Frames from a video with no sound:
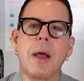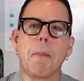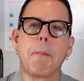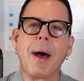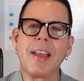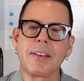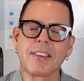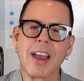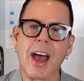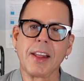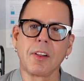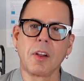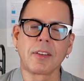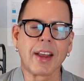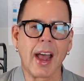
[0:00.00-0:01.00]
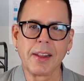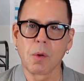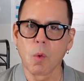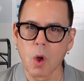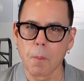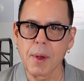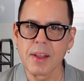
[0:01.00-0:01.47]
My channel,
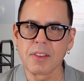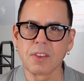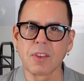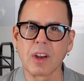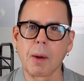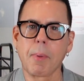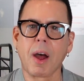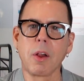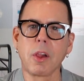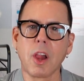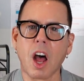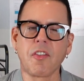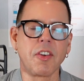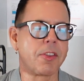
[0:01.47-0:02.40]
Candle Romance, is all about love,